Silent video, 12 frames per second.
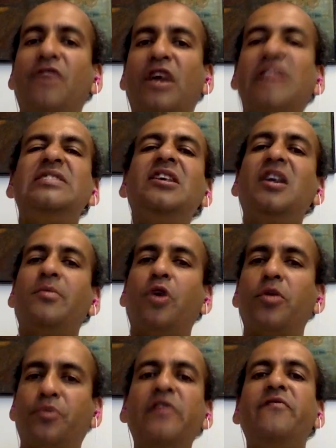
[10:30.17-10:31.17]
you're concerned
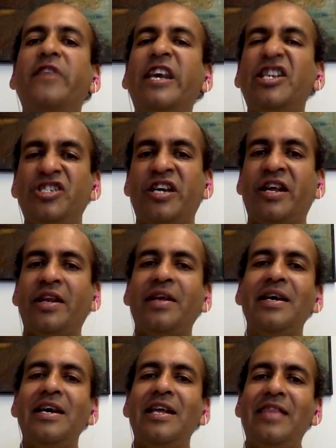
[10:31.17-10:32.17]
about proliferation,
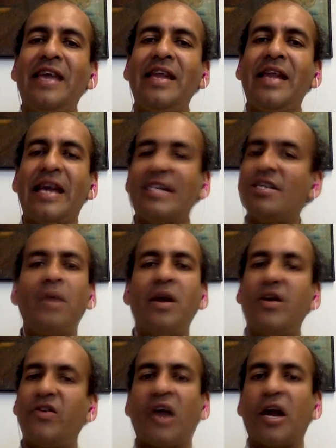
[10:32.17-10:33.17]
then
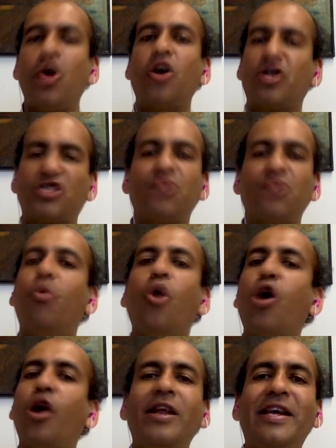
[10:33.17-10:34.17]
SMRs are not
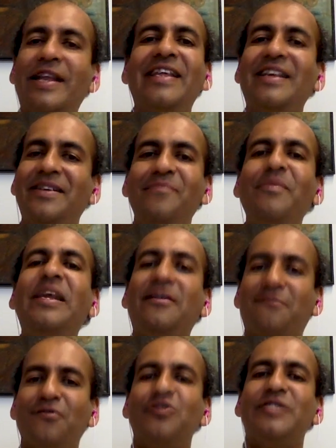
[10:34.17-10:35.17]
small in any meaningful